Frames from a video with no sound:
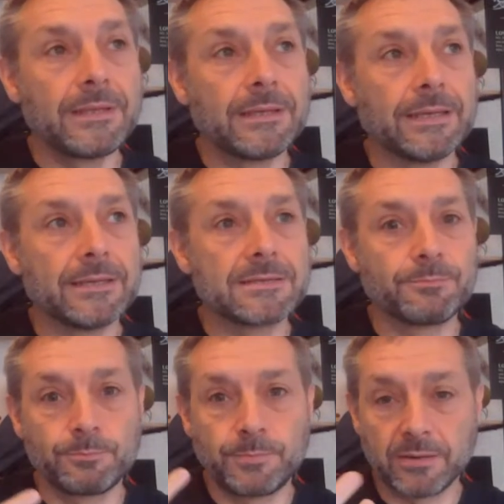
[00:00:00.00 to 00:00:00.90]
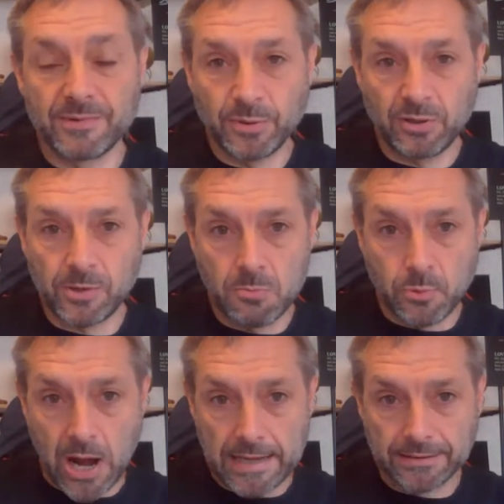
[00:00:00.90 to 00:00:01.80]
is becoming part of my
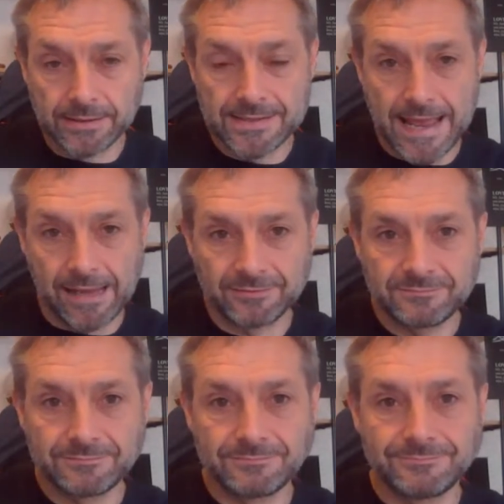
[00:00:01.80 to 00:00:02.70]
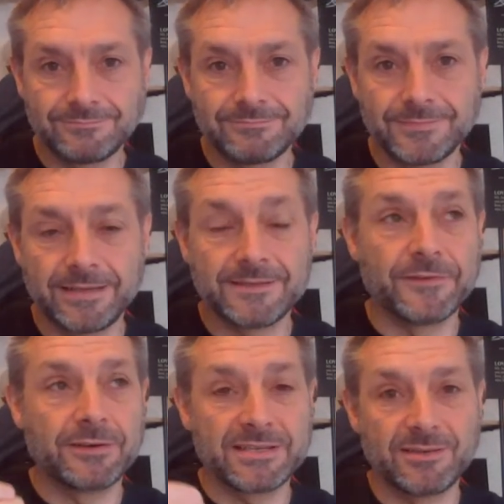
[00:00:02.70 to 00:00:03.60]
brand now. Is
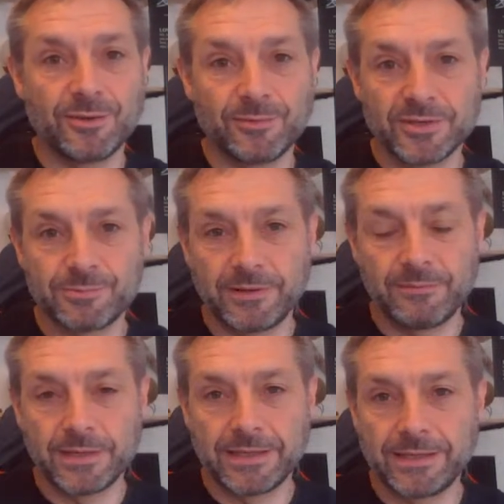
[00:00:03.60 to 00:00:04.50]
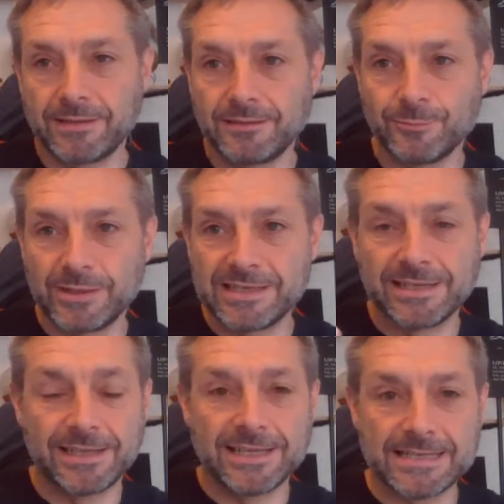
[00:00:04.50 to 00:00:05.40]
very synonymous with me, the wizard
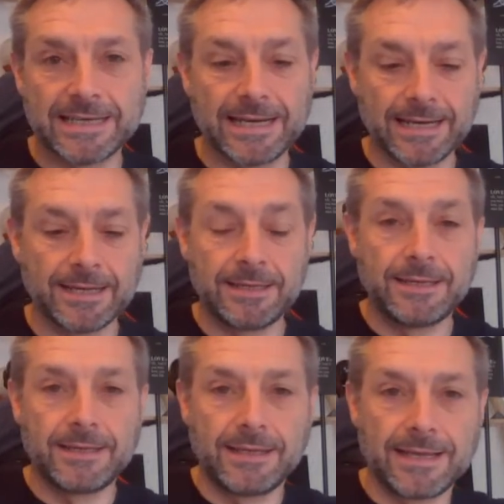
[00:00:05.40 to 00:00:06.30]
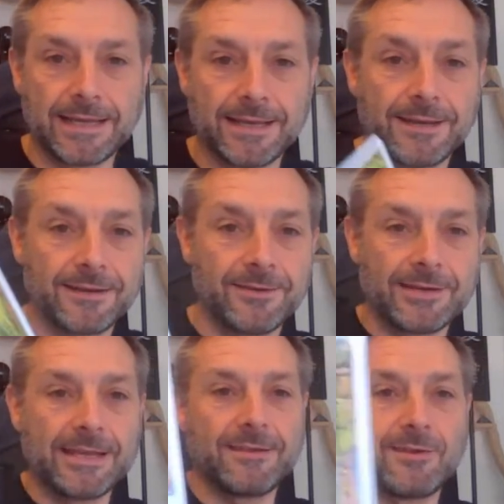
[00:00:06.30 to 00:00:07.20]
and the stag. And I get the